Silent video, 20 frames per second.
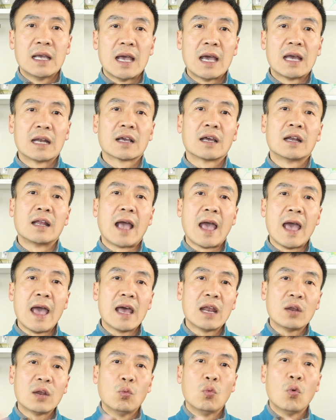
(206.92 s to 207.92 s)
and I'm gonna
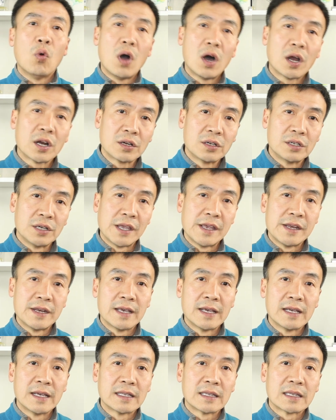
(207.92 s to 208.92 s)
add water
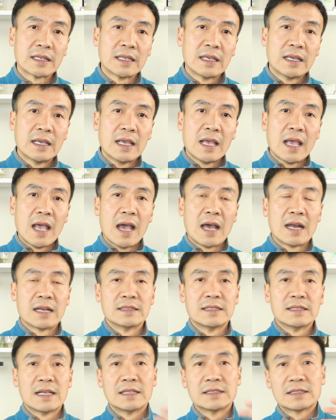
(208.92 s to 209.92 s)
in it
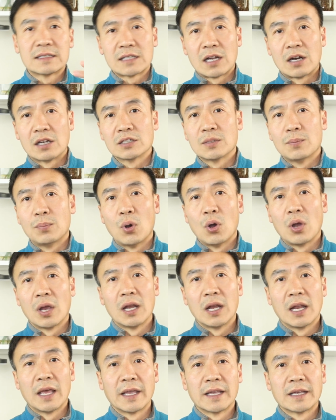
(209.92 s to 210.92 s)
and then start the
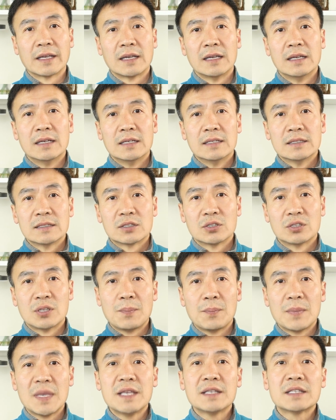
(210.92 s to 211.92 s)
boiling. So
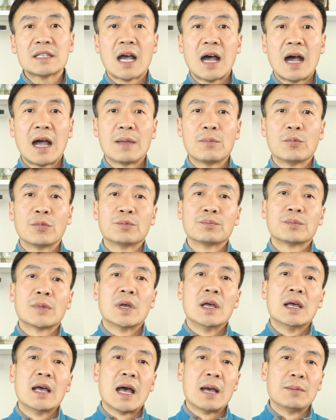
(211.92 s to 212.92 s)
the meantime,
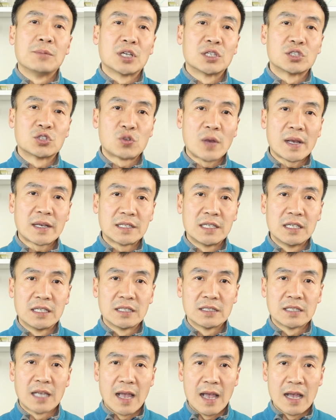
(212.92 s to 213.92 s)
I'm
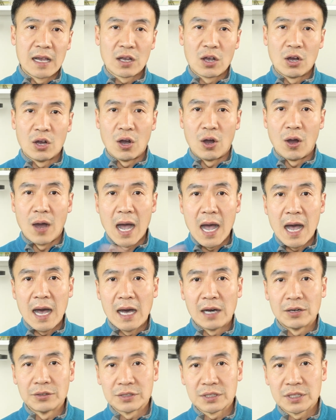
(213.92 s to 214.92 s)
extracting the alcohol
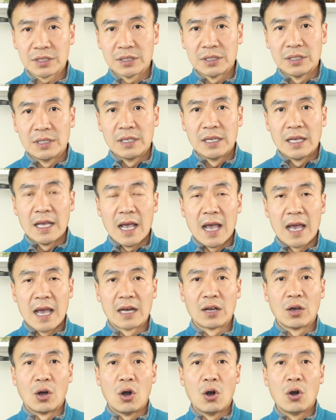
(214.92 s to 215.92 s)
out,
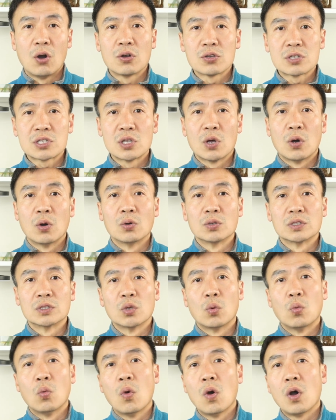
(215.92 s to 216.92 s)
and also
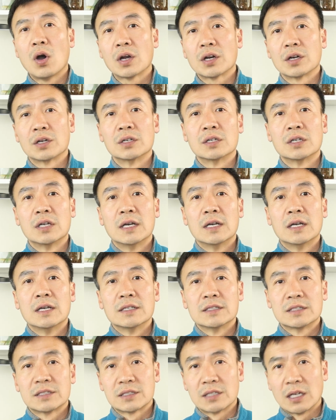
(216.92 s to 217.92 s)
the water
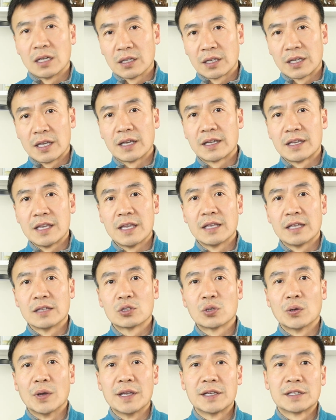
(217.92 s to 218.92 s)
started
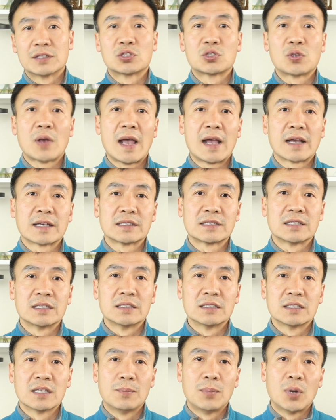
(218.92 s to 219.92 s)
kicking to extract
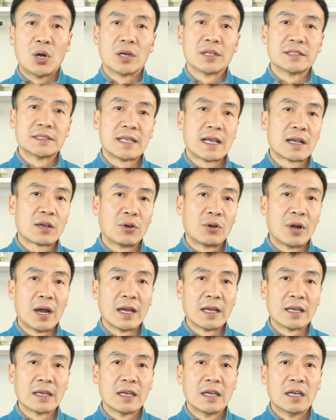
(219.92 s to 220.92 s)
the
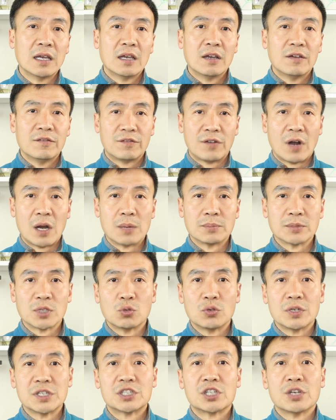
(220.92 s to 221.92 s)
polysaccharide from the
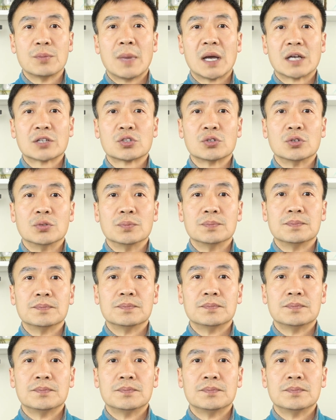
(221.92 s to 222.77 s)
reishi mushroom.